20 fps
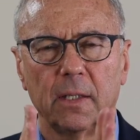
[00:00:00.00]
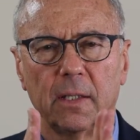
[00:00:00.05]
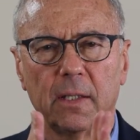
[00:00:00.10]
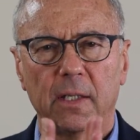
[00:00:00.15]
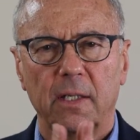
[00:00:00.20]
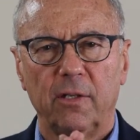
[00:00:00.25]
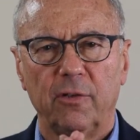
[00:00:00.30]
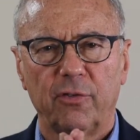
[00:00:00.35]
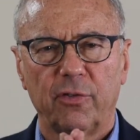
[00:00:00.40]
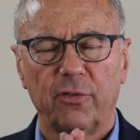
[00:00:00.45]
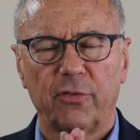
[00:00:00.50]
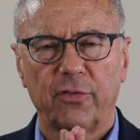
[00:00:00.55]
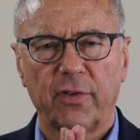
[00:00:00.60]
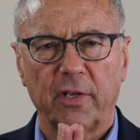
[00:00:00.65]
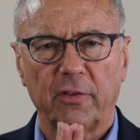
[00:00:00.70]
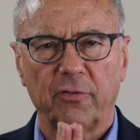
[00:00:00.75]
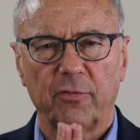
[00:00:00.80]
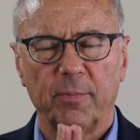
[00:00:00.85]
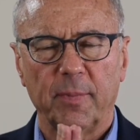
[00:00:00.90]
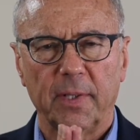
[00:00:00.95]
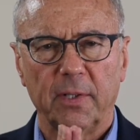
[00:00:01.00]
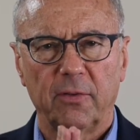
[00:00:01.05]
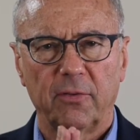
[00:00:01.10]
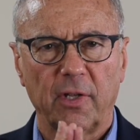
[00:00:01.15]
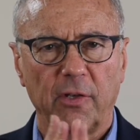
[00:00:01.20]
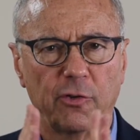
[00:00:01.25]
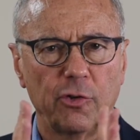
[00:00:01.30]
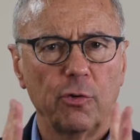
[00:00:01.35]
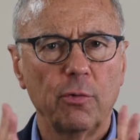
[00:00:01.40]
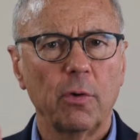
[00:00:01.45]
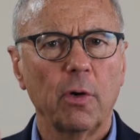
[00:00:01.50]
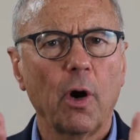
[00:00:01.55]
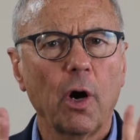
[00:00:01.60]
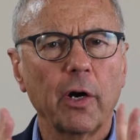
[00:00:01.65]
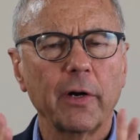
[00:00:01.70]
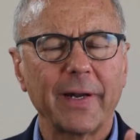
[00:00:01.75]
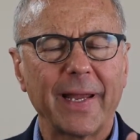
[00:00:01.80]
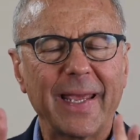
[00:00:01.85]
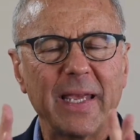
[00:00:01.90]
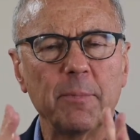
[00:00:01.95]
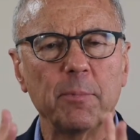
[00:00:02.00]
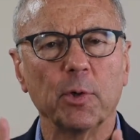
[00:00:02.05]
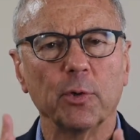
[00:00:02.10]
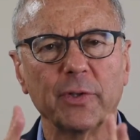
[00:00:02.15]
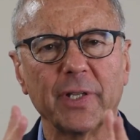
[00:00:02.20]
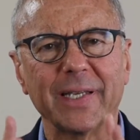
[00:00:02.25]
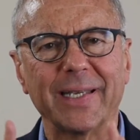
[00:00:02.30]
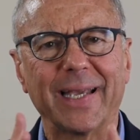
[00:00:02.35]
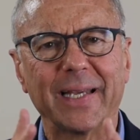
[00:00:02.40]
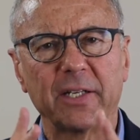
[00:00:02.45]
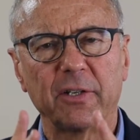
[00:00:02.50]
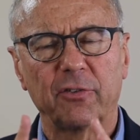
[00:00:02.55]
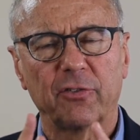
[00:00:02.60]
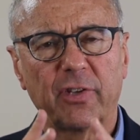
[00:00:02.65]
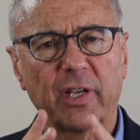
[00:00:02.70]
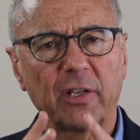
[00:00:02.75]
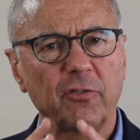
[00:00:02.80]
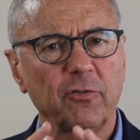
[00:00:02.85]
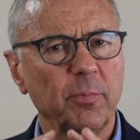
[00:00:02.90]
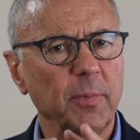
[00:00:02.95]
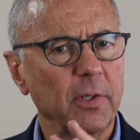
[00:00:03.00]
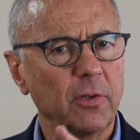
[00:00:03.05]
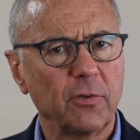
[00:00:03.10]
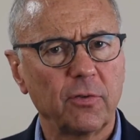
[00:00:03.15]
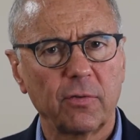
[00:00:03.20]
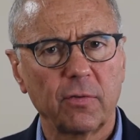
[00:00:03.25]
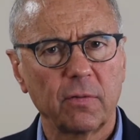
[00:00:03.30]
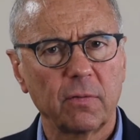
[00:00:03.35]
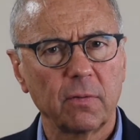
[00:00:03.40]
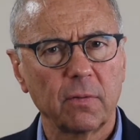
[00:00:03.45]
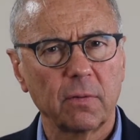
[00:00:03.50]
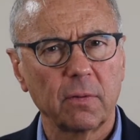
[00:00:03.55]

these assessments, that you aren't able to get assessments,